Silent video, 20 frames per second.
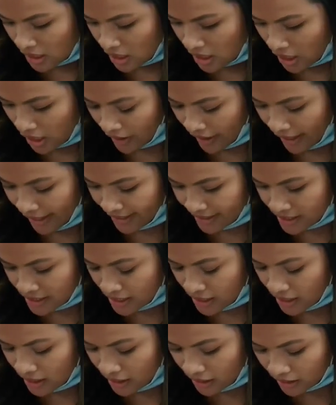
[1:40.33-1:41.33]

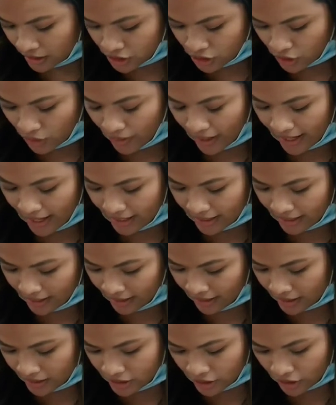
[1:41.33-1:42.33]
Alright, let's go ahead
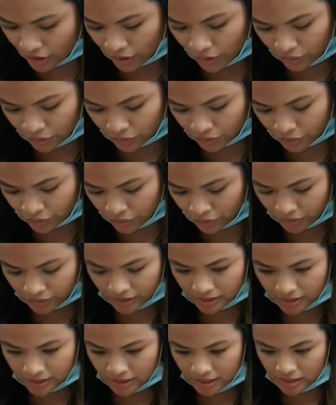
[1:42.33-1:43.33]
and go through
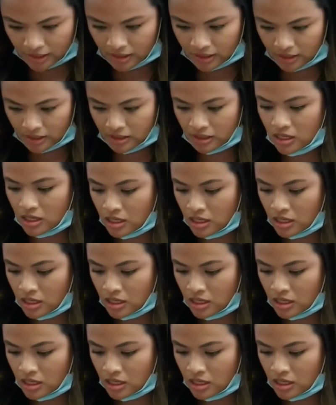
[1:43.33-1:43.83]
the